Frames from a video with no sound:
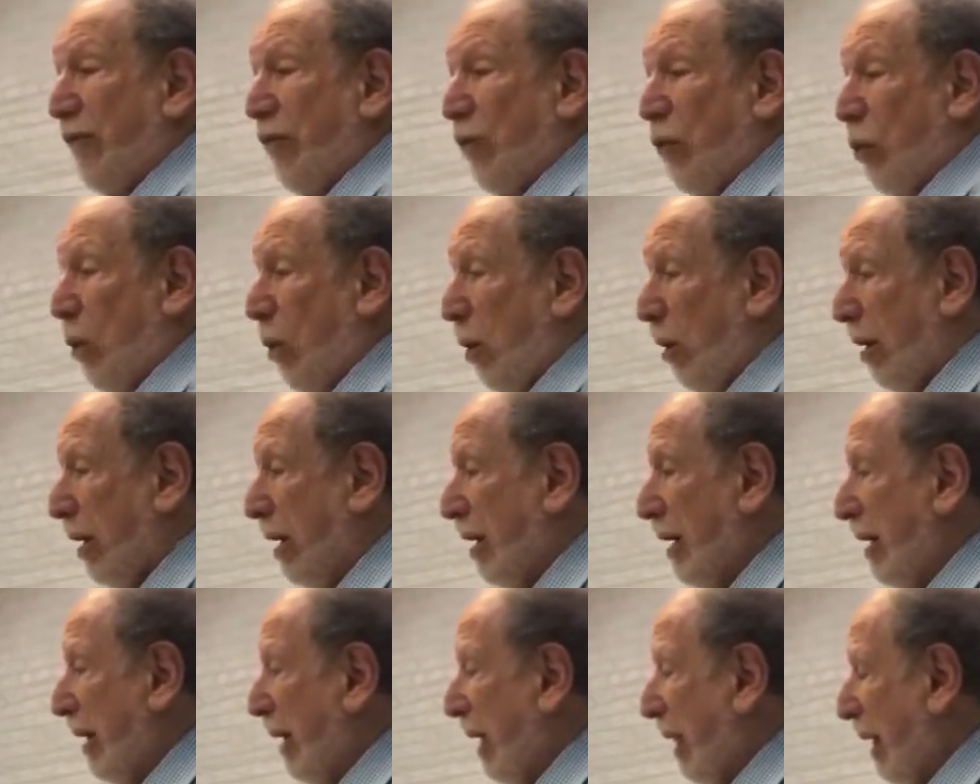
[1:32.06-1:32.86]
for
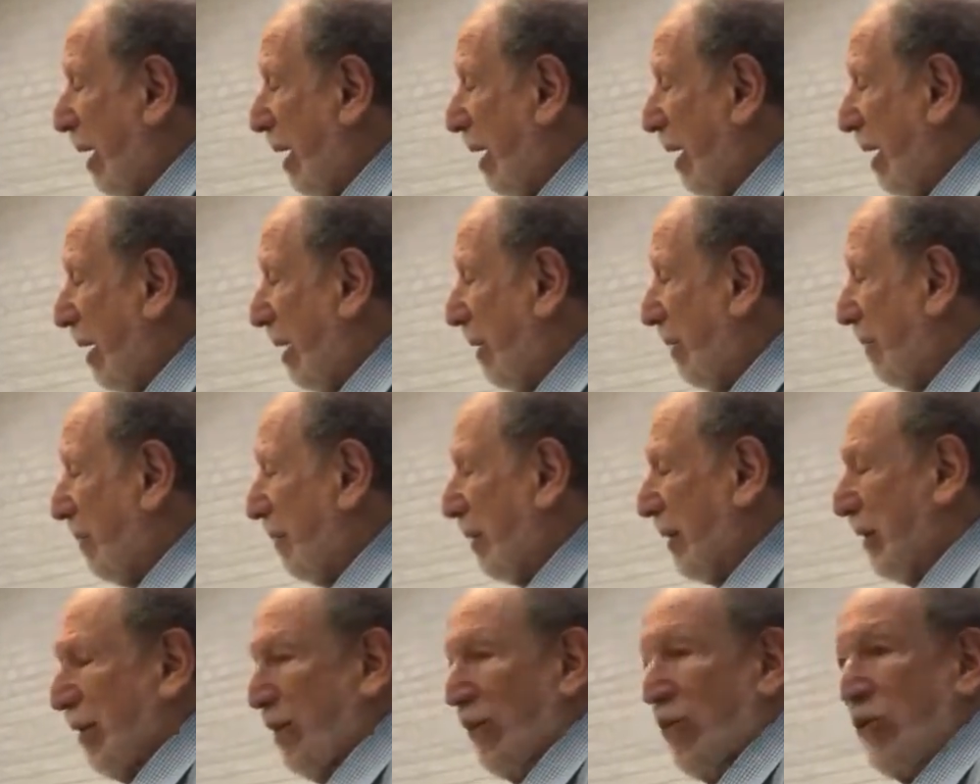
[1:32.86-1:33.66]

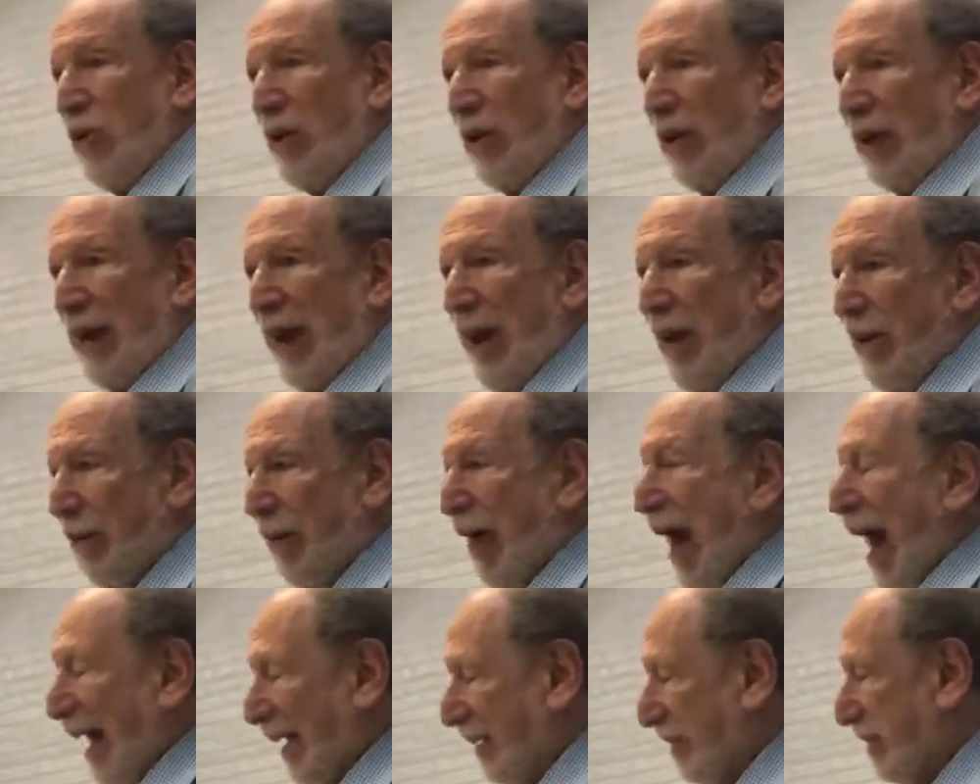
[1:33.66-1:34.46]
the New York
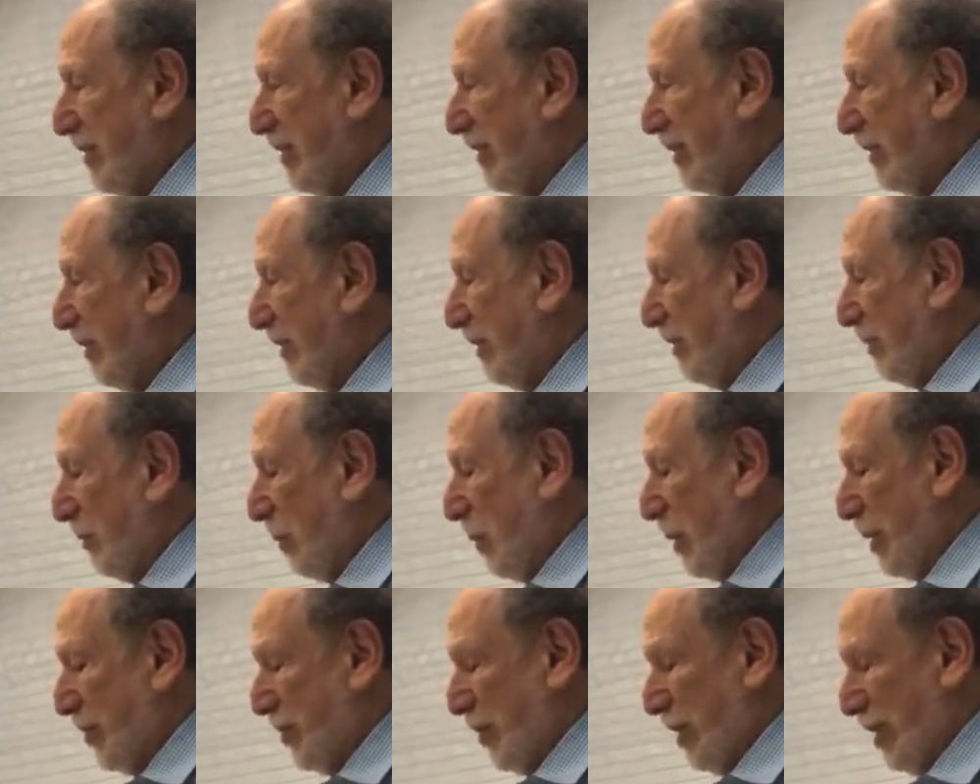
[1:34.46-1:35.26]
Health Act,
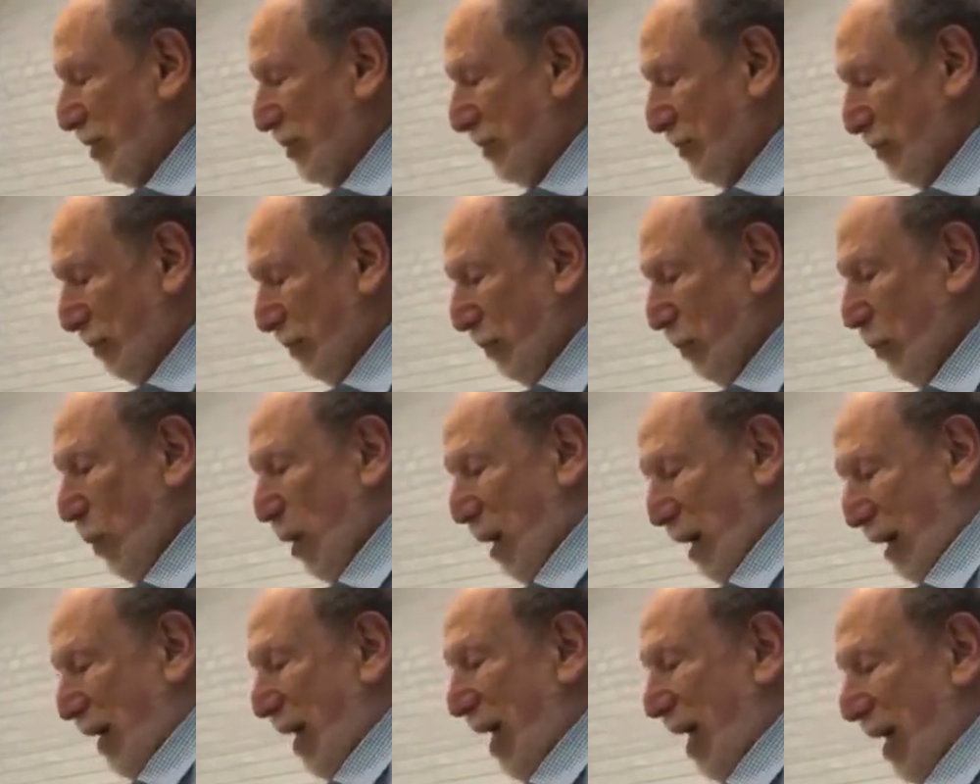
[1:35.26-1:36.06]
which is
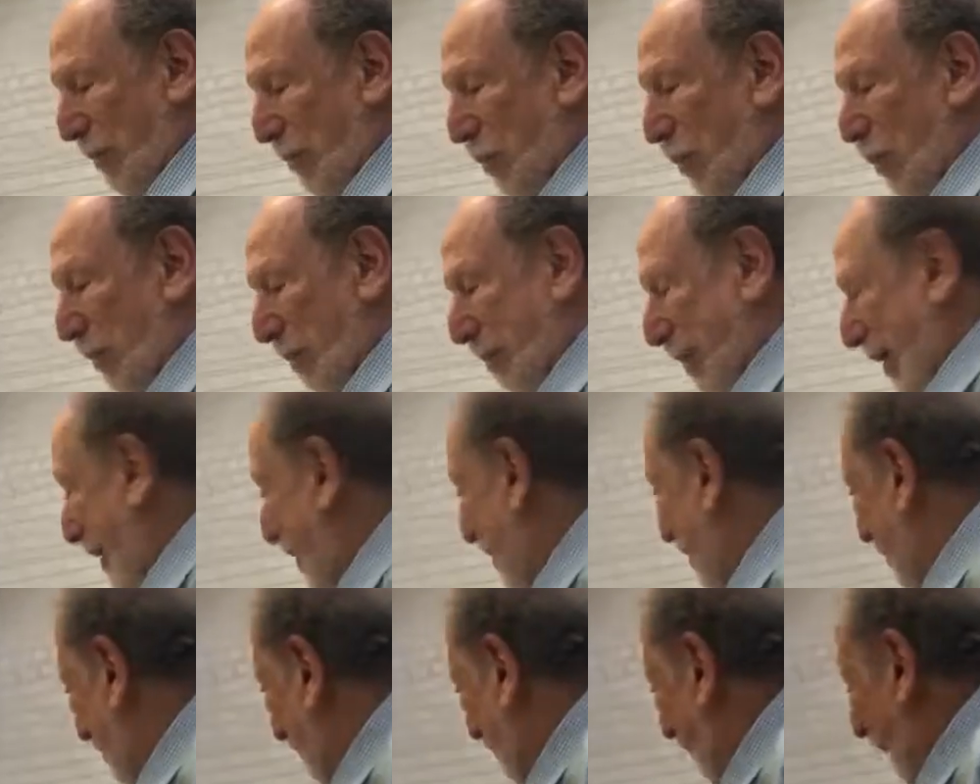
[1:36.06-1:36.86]
where I will
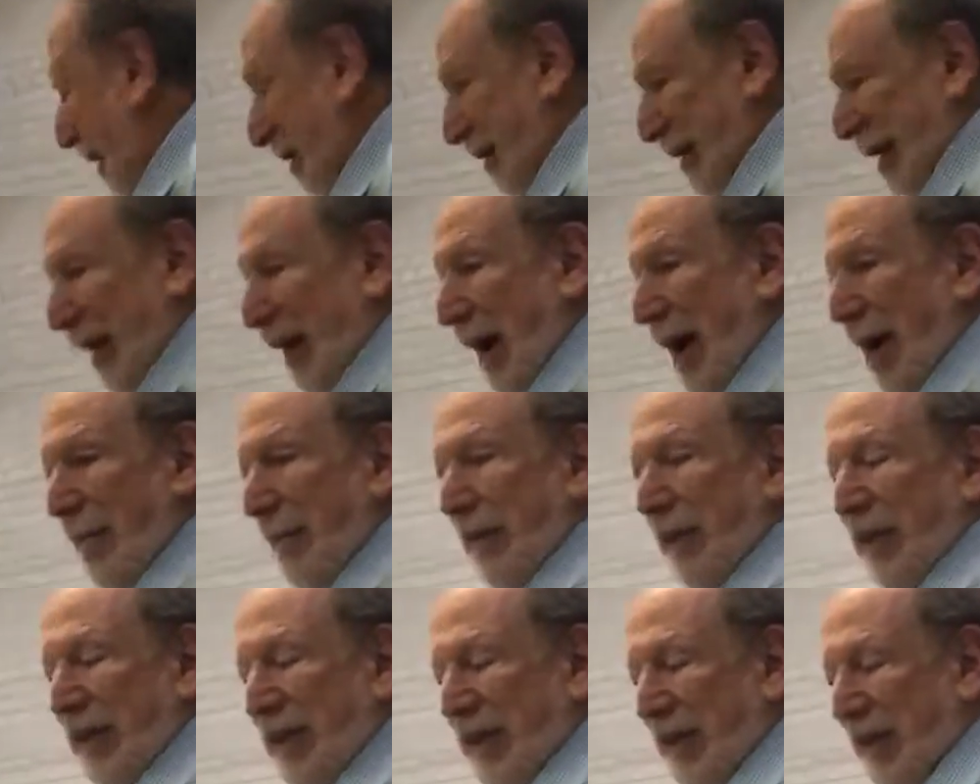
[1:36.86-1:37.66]
be ending
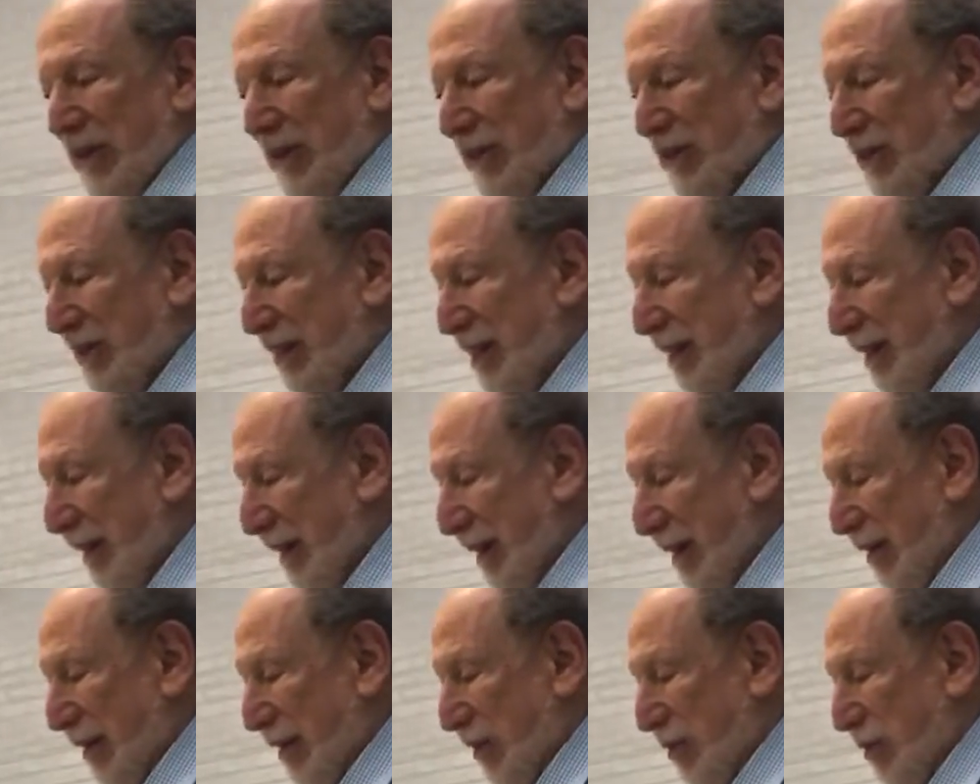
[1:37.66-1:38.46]
up in
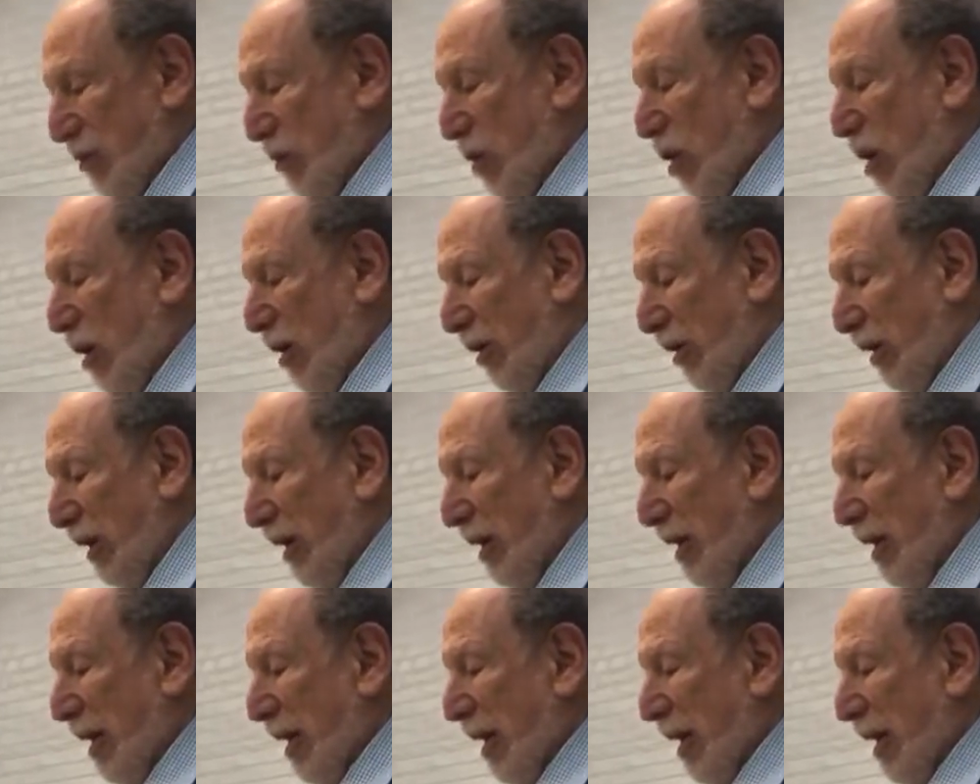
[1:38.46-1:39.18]
this talk.